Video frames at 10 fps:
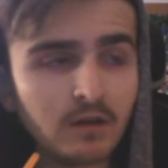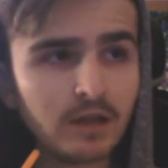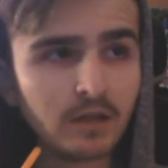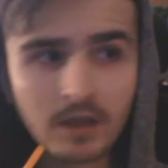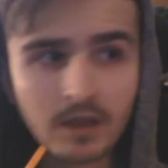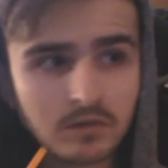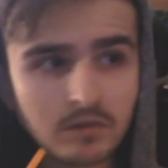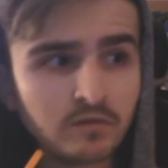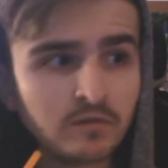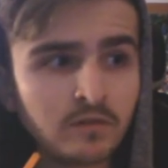Yeah, SoundCloud is
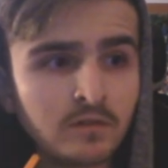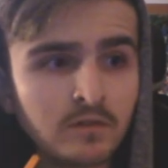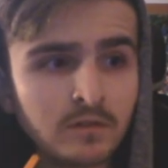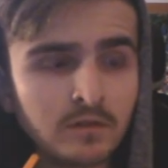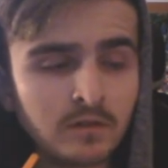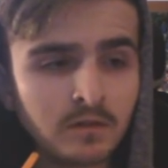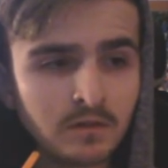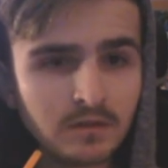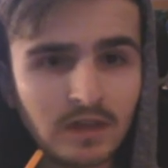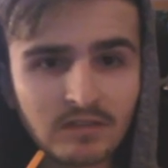a great place for
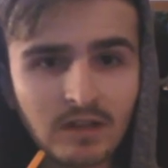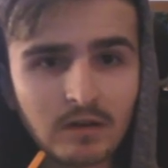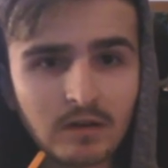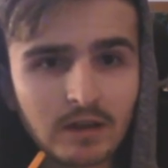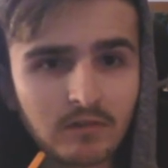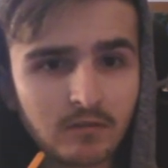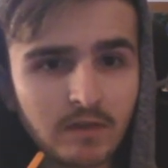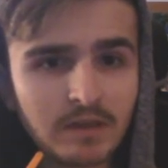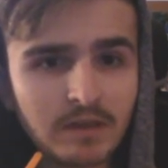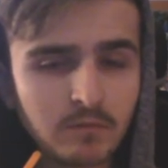music. But as it's
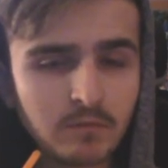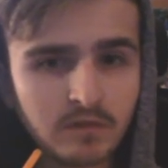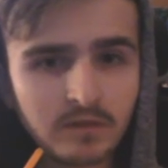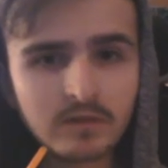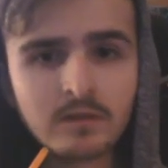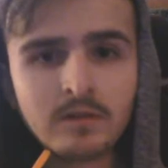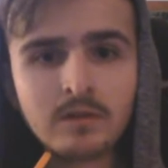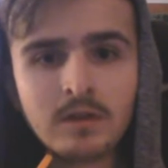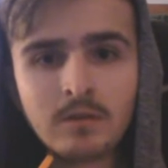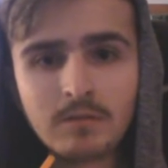20 minutes, it'll be like...
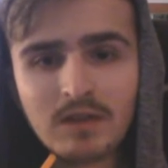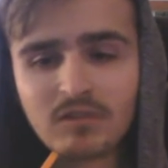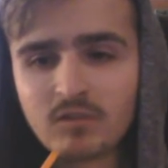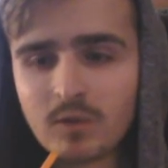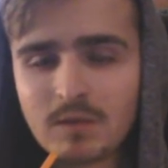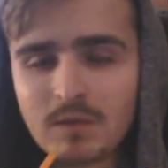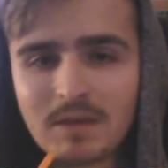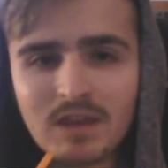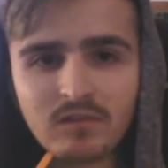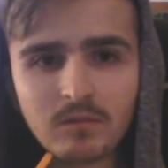For
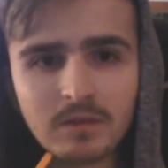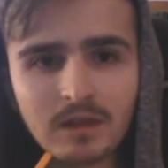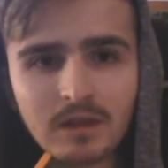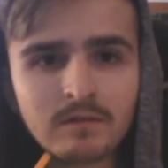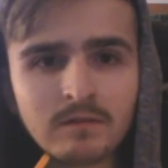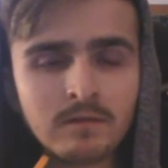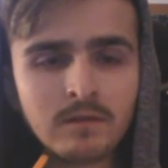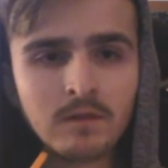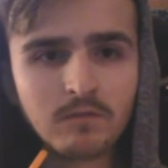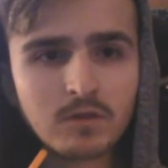YouTube, it'll be better just put it
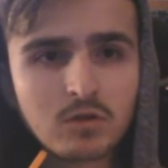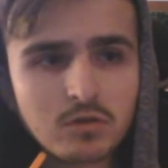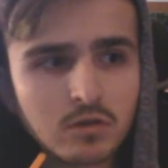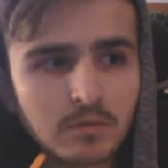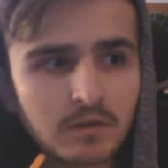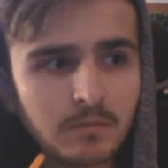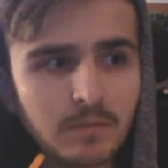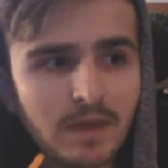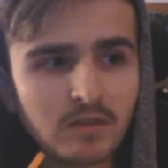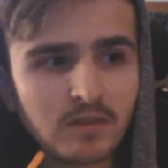on and listen to it in the
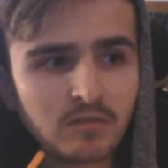background.